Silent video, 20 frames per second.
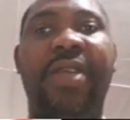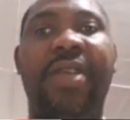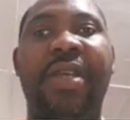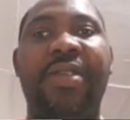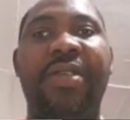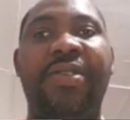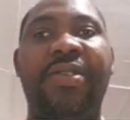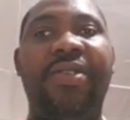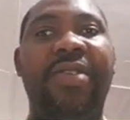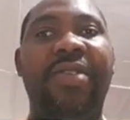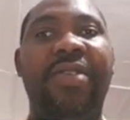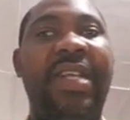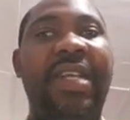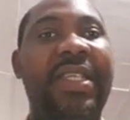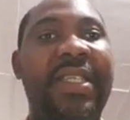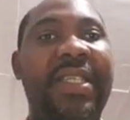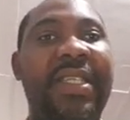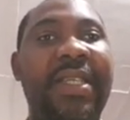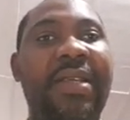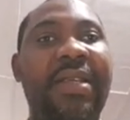so you can
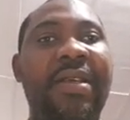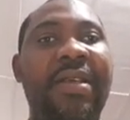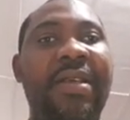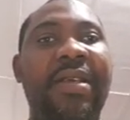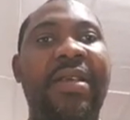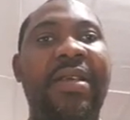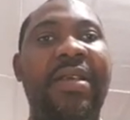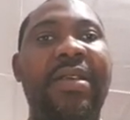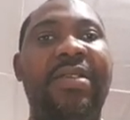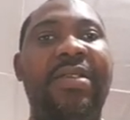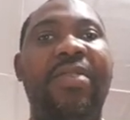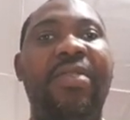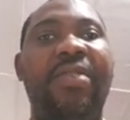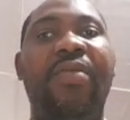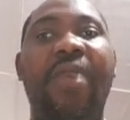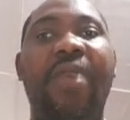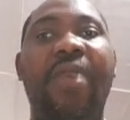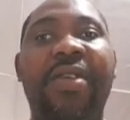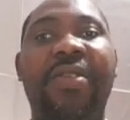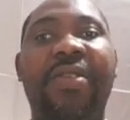see, so
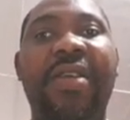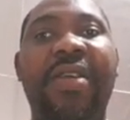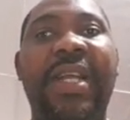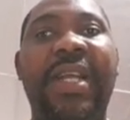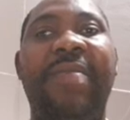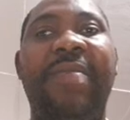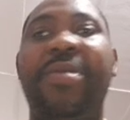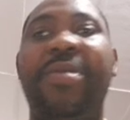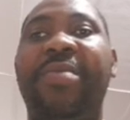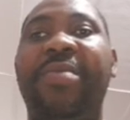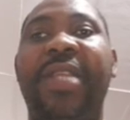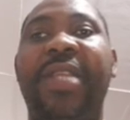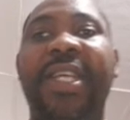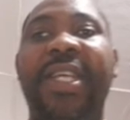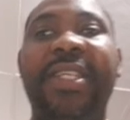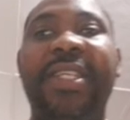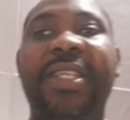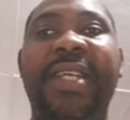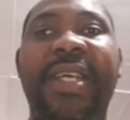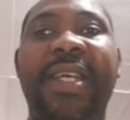work done can be potential
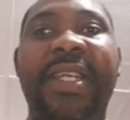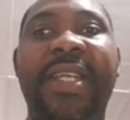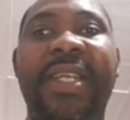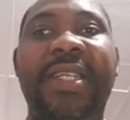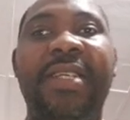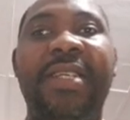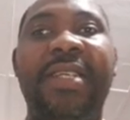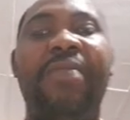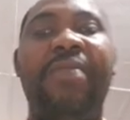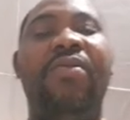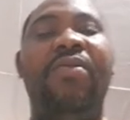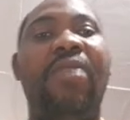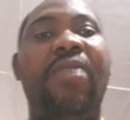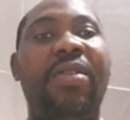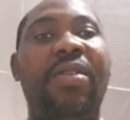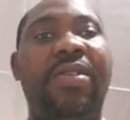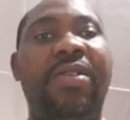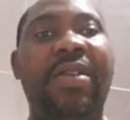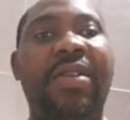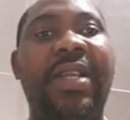energy. Work
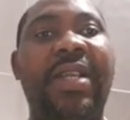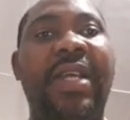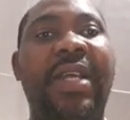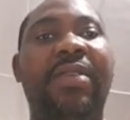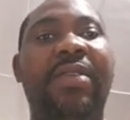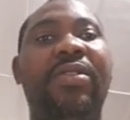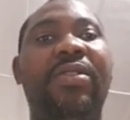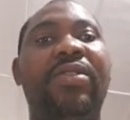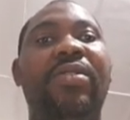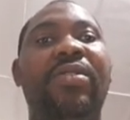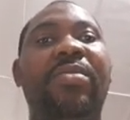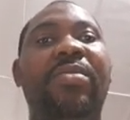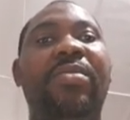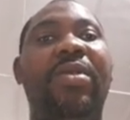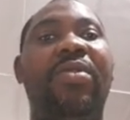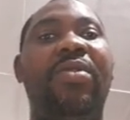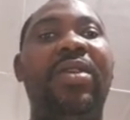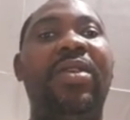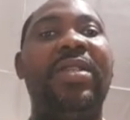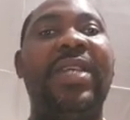done can also be
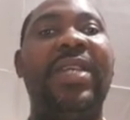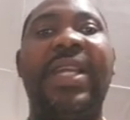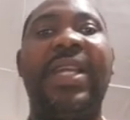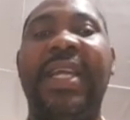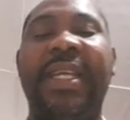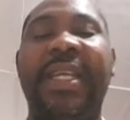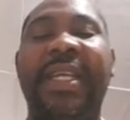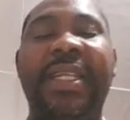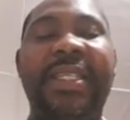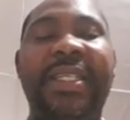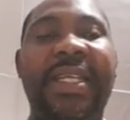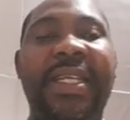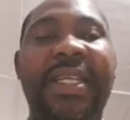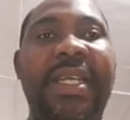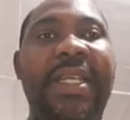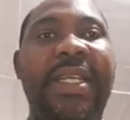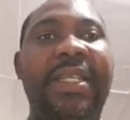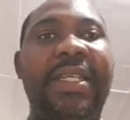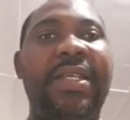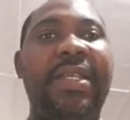what? Kinetic
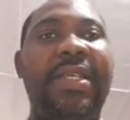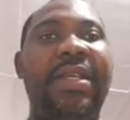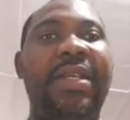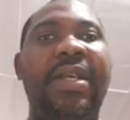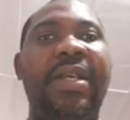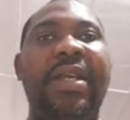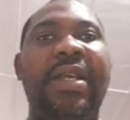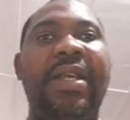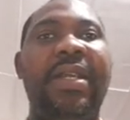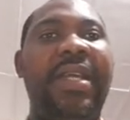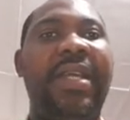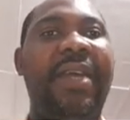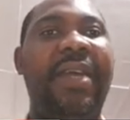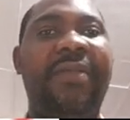energy. They have the